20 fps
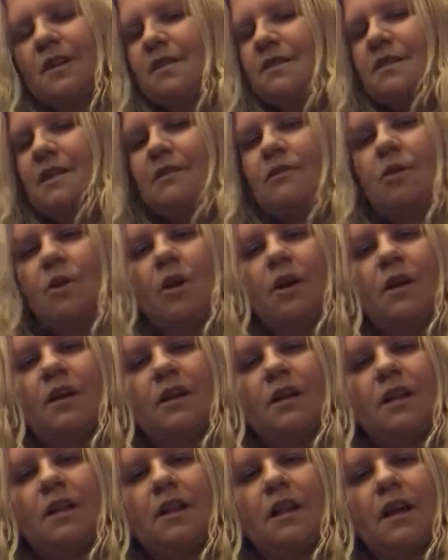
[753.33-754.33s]
to have
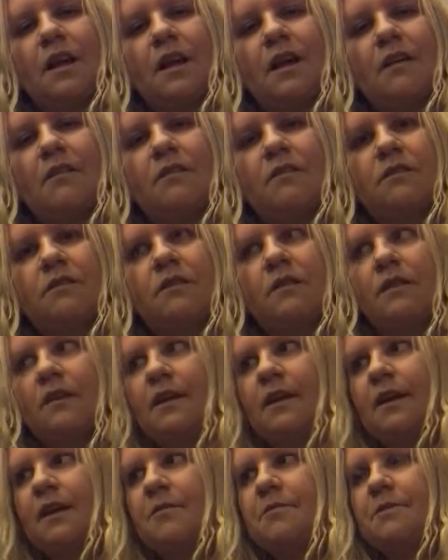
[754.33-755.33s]
quality of life,
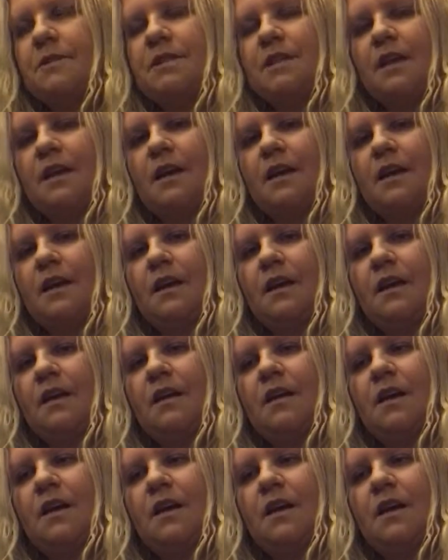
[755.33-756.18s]
let them say it.